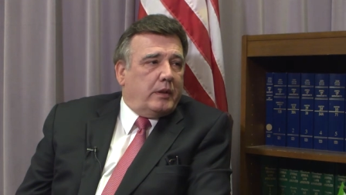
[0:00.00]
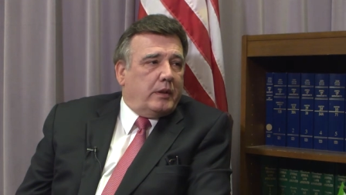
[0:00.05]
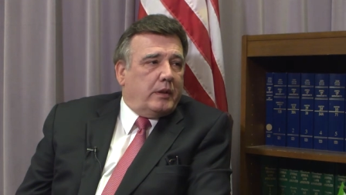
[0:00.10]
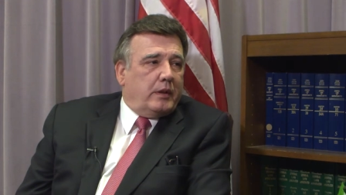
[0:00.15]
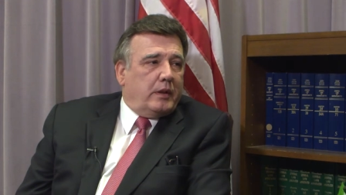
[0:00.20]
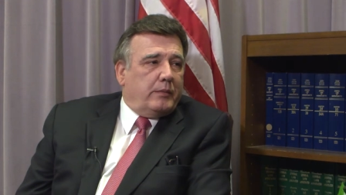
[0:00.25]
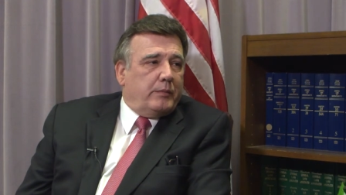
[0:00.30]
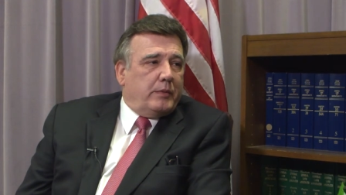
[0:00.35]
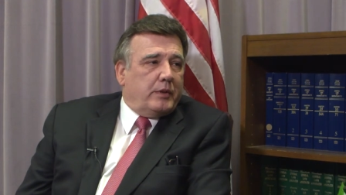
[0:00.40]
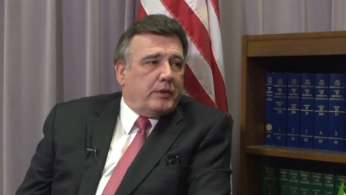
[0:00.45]

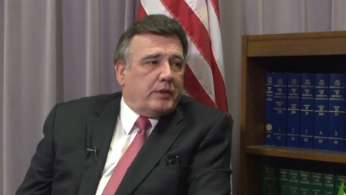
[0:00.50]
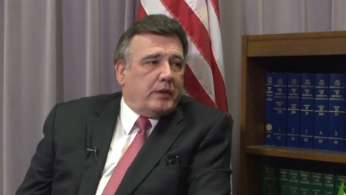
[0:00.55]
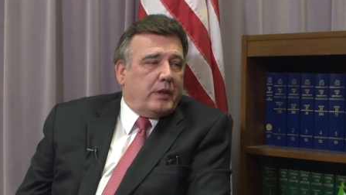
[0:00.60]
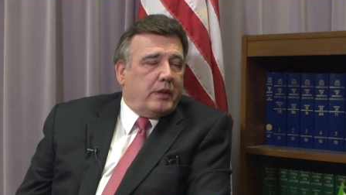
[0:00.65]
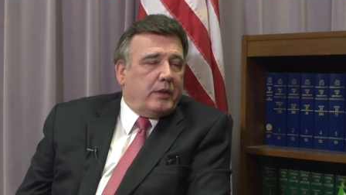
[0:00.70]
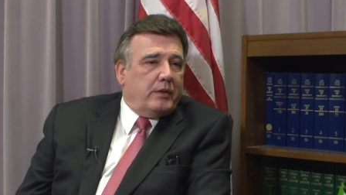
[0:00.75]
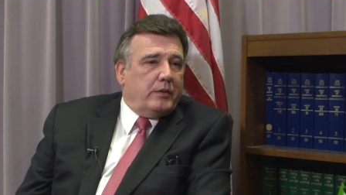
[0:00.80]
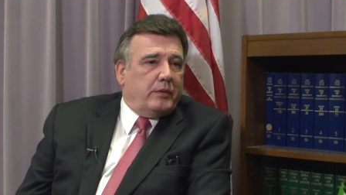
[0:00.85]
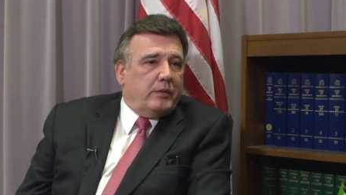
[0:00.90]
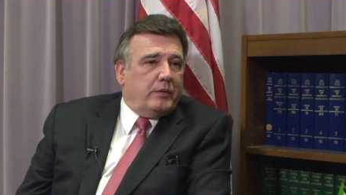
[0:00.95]
I must tell
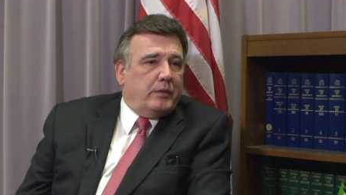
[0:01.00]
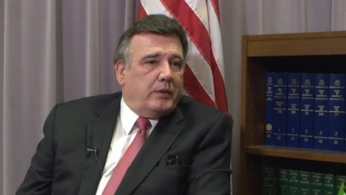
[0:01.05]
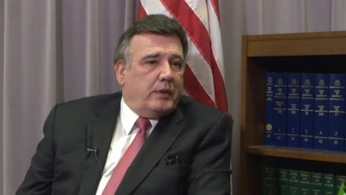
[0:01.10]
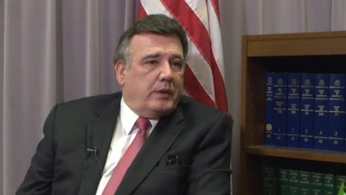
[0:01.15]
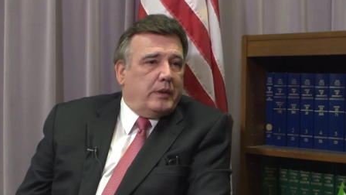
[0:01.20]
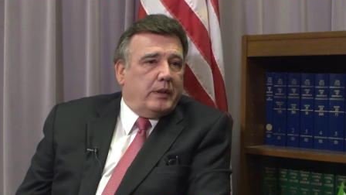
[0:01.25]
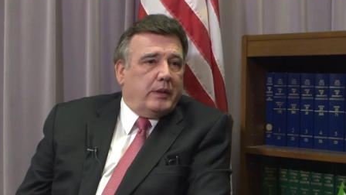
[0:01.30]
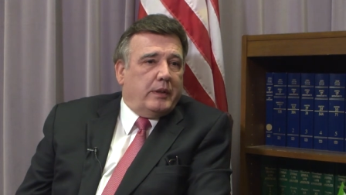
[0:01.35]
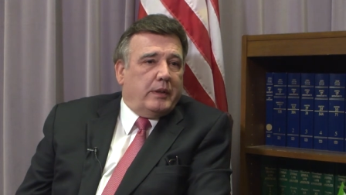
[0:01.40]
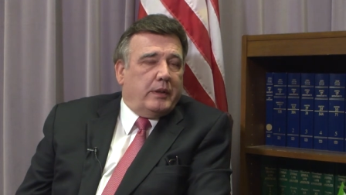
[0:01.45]

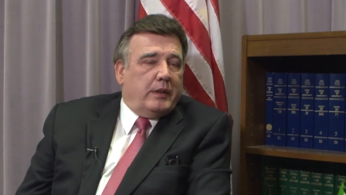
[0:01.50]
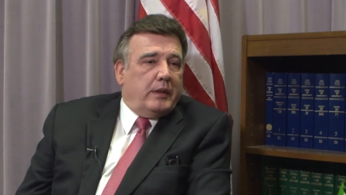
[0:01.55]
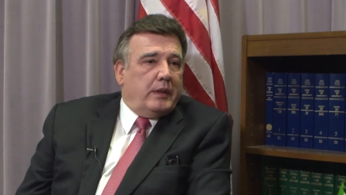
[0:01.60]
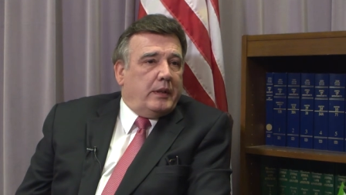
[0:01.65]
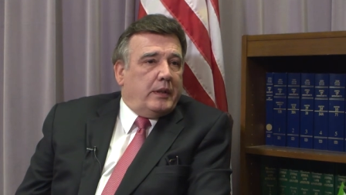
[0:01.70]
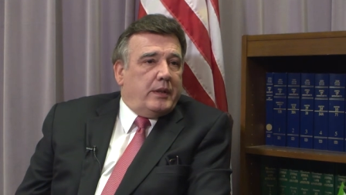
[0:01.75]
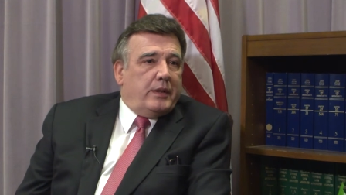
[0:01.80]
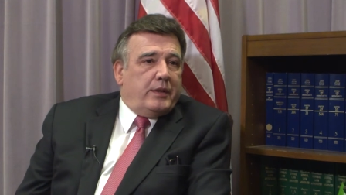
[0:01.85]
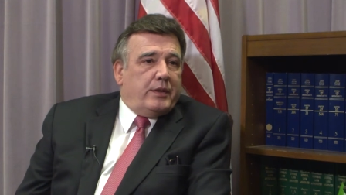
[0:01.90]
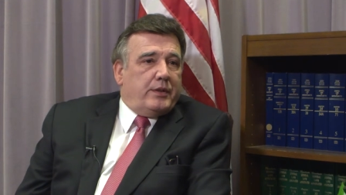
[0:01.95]
you,
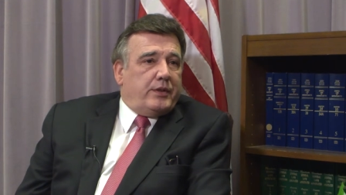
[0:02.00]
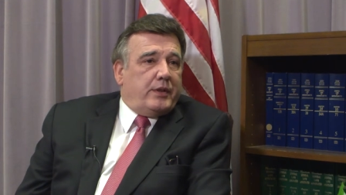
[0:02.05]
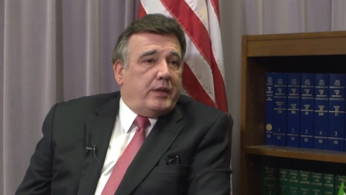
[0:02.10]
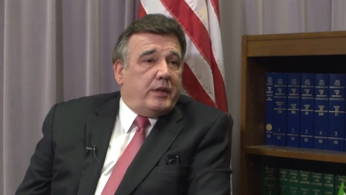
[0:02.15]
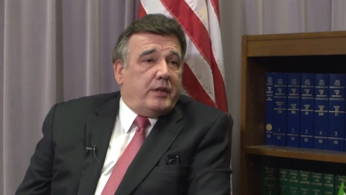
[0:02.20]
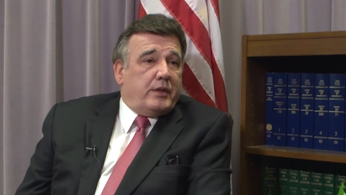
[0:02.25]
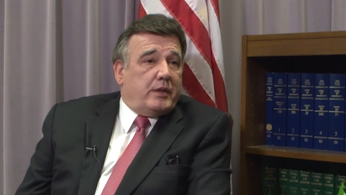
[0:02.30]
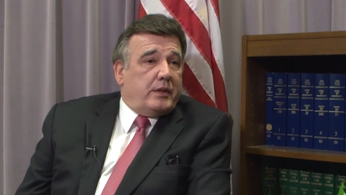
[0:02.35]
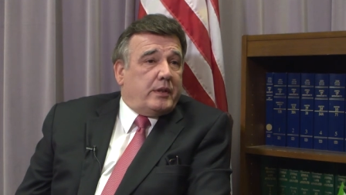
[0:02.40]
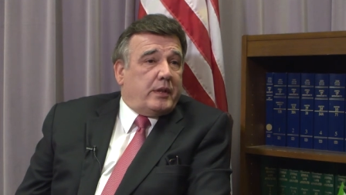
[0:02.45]

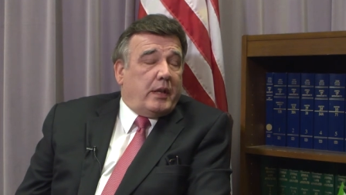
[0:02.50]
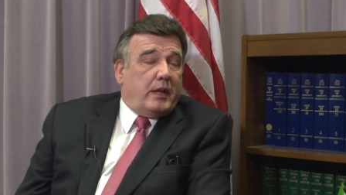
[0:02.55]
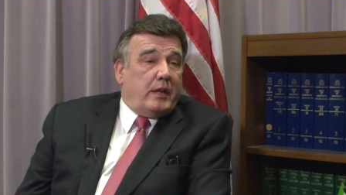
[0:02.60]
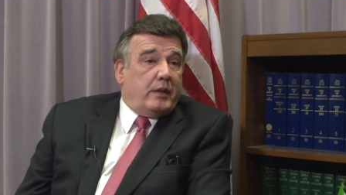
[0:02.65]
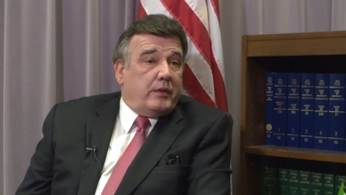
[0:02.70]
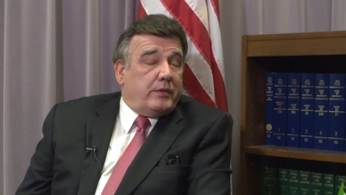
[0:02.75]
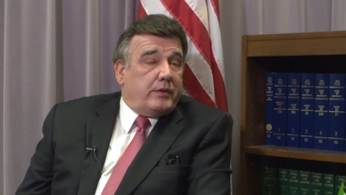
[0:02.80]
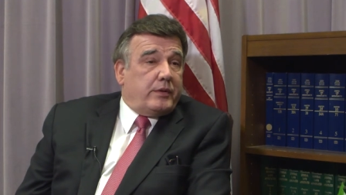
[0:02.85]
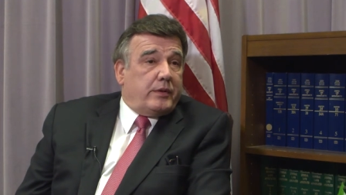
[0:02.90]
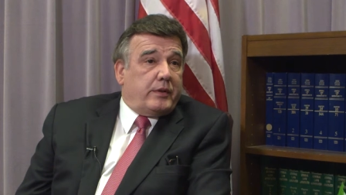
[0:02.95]
cities and
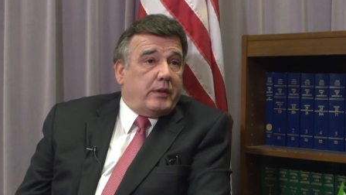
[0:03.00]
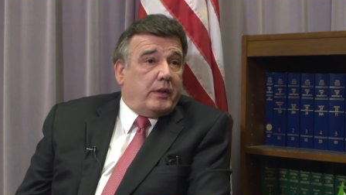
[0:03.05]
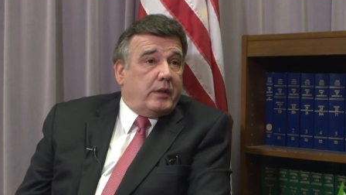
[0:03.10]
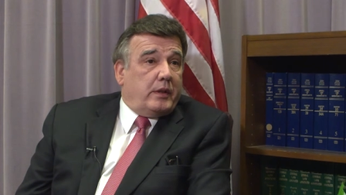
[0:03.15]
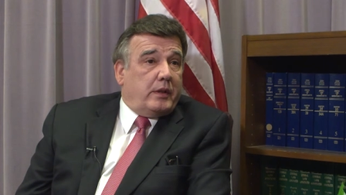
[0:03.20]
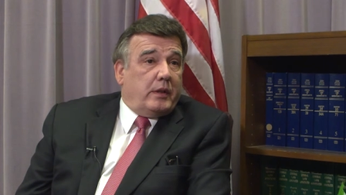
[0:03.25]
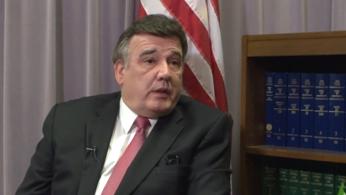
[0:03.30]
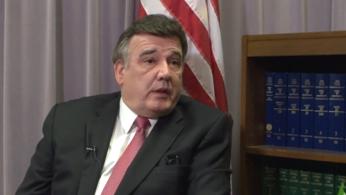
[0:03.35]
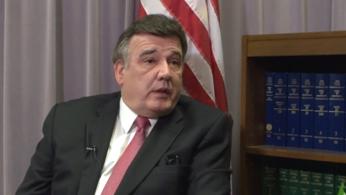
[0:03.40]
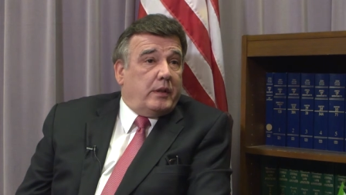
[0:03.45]
towns,
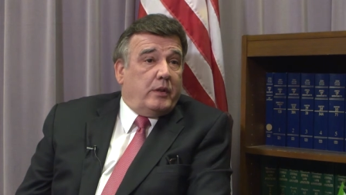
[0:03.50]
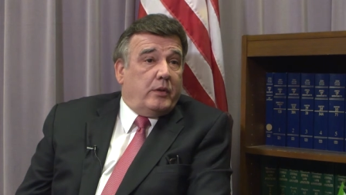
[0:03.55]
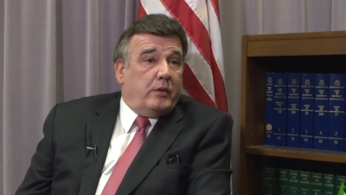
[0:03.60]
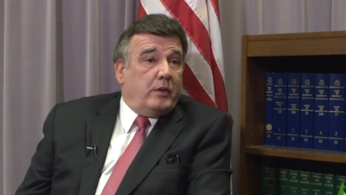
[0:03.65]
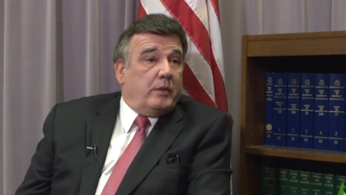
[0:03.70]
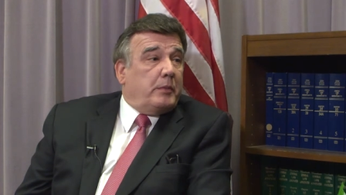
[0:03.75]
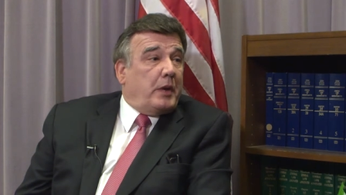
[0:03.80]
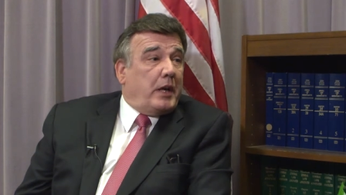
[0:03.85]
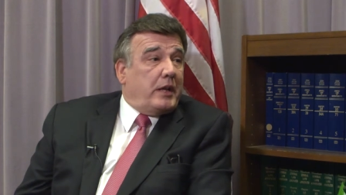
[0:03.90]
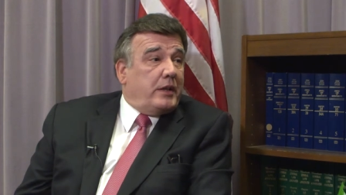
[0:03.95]
I know
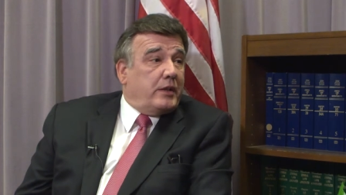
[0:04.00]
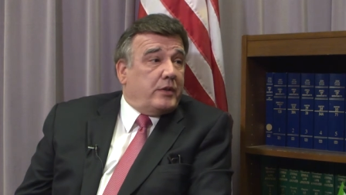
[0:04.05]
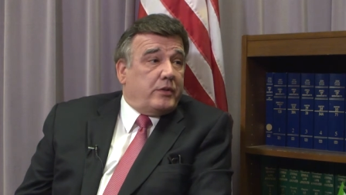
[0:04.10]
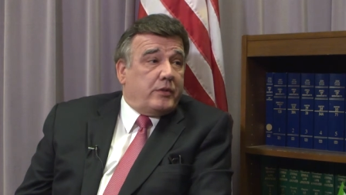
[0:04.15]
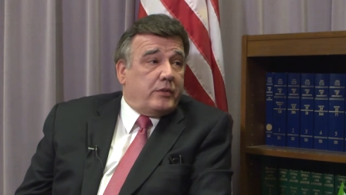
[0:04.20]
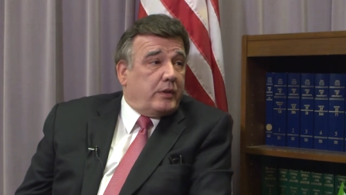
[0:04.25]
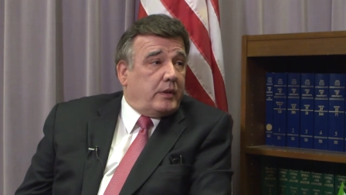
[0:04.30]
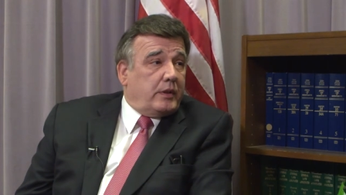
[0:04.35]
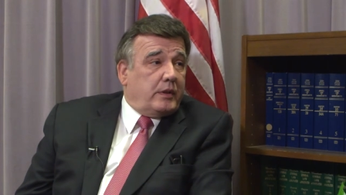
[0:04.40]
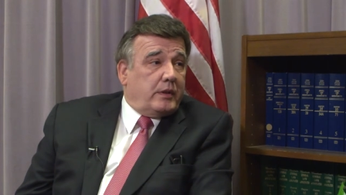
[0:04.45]
in my
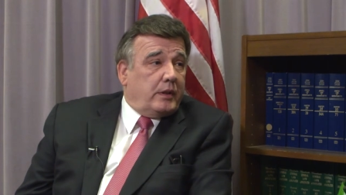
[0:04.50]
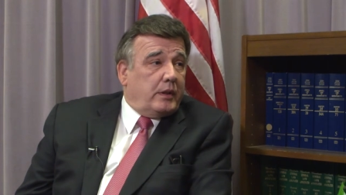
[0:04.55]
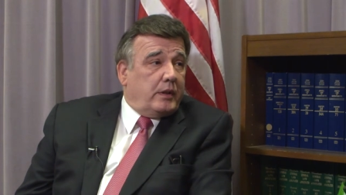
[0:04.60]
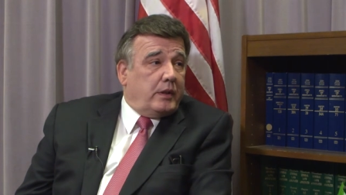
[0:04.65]
district,